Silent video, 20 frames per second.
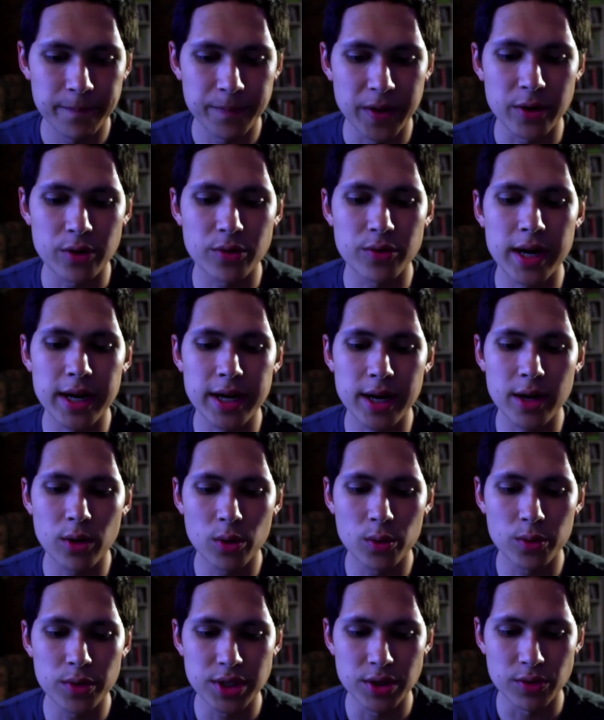Now,
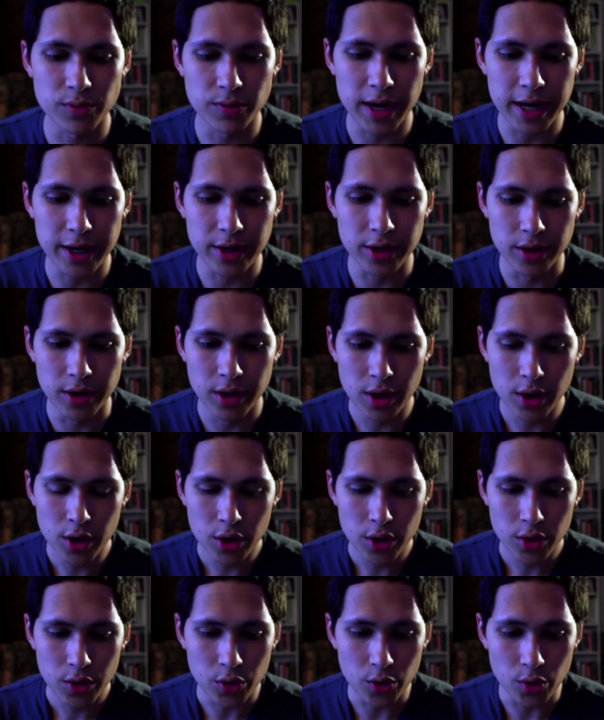Kracauer was a writer
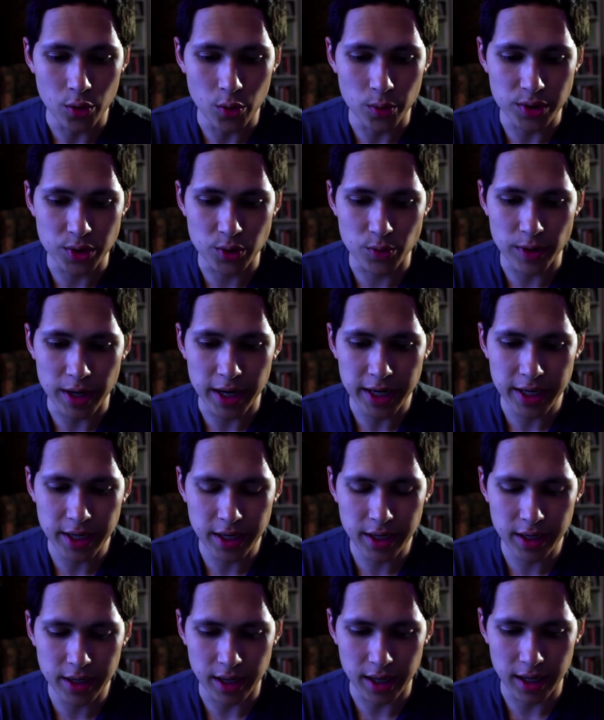who was writing